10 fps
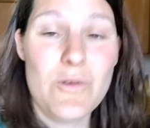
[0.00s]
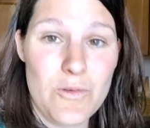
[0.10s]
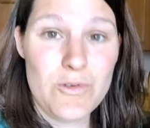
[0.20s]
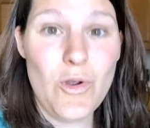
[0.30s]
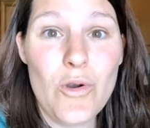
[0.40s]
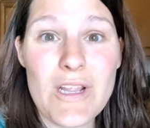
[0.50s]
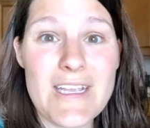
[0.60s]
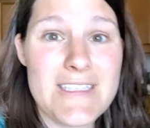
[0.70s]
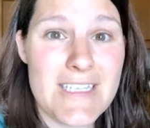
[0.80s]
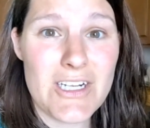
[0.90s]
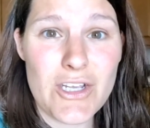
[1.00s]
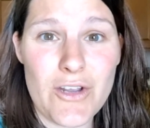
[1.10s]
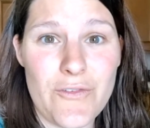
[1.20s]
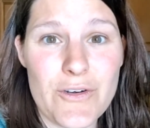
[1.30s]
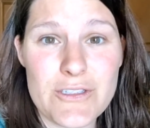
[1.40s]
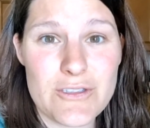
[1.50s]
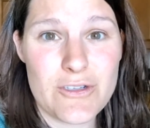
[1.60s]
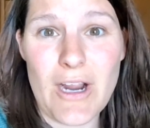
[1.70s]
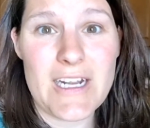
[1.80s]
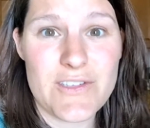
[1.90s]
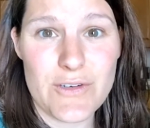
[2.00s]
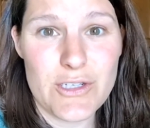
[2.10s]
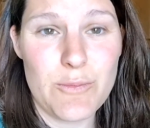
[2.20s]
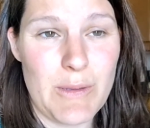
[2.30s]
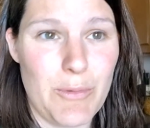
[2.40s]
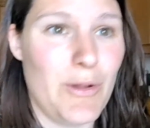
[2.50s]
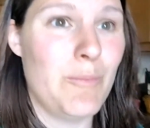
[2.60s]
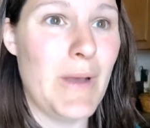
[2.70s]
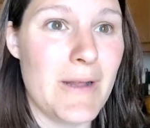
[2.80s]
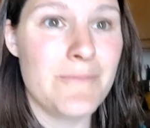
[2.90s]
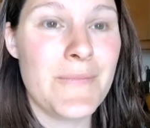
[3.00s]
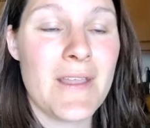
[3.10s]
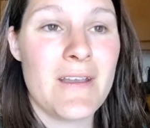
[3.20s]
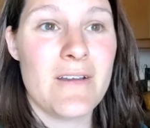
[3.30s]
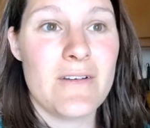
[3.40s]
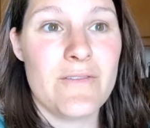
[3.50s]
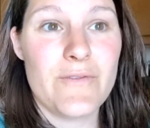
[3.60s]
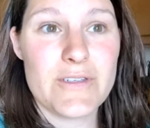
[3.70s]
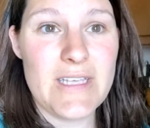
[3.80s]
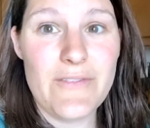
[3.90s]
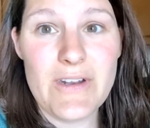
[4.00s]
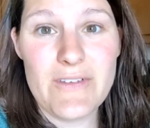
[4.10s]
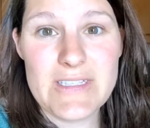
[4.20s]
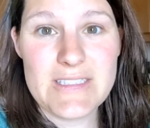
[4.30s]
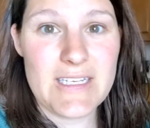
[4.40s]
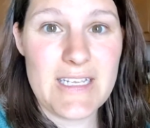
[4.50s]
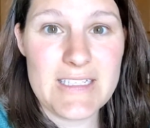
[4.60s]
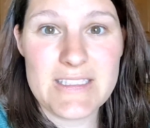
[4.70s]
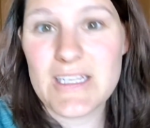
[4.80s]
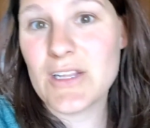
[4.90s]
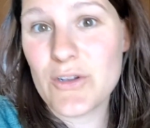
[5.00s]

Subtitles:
totally easy to cook for scratch for 2 people, but for 7 of us, it gets a little